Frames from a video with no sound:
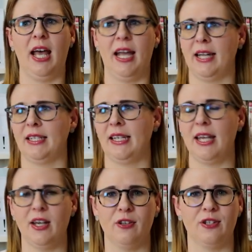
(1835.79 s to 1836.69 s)
and
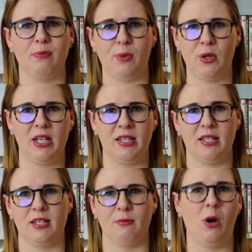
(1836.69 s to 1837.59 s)
killed
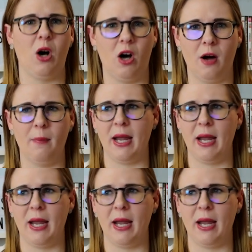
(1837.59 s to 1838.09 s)
Bernice's mom